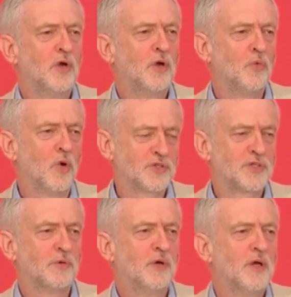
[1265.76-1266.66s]
who want
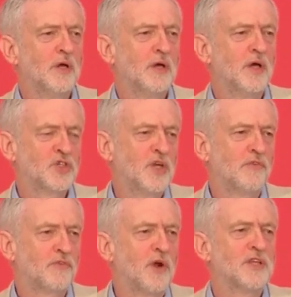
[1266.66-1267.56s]
to
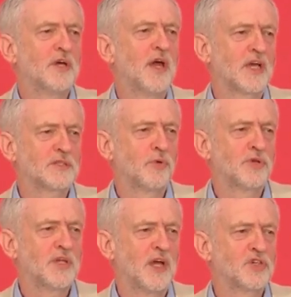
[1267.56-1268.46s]
achieve greater
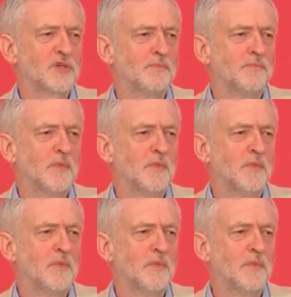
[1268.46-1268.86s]
exploitation.